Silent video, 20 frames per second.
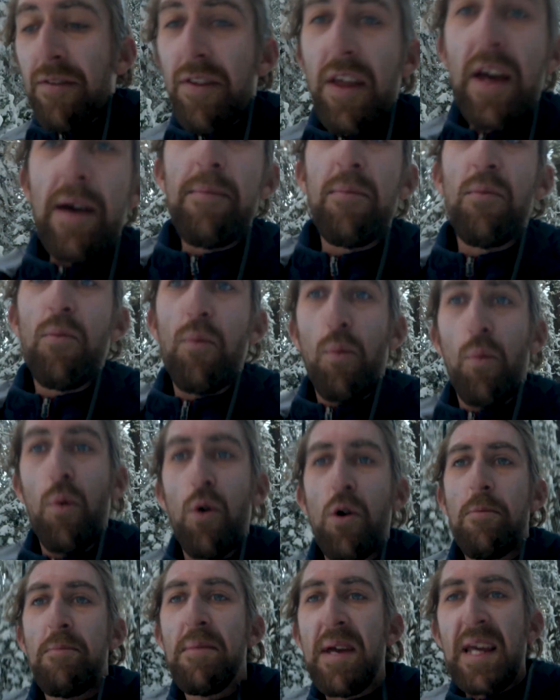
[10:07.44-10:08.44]
of them
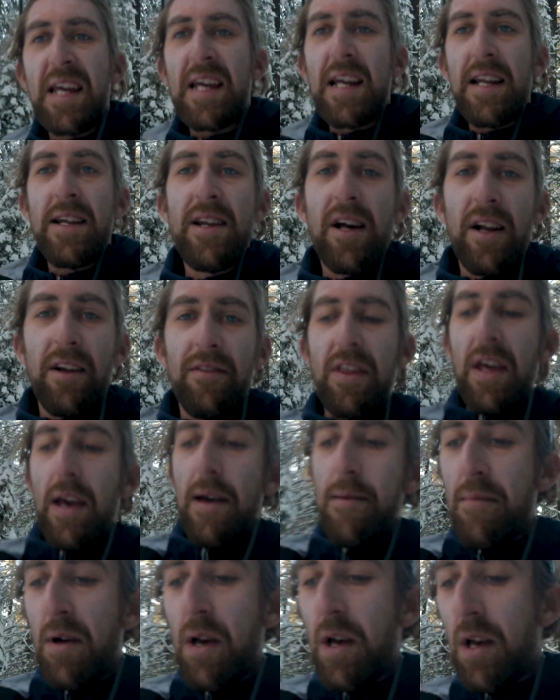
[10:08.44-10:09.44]
were me. None of
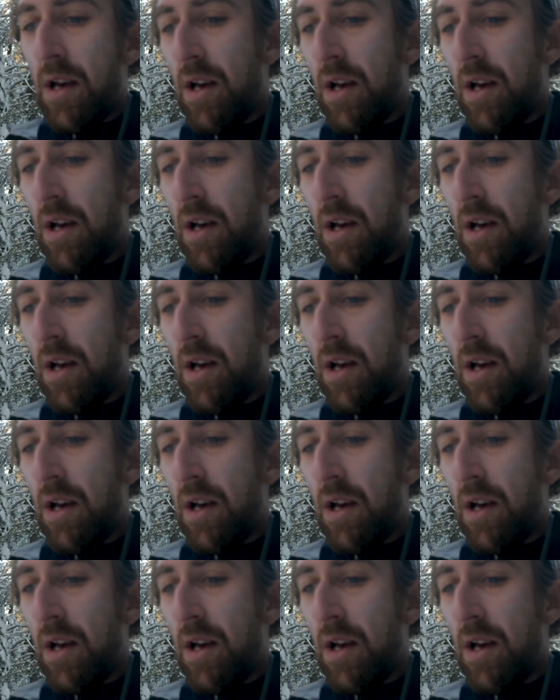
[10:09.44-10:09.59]
them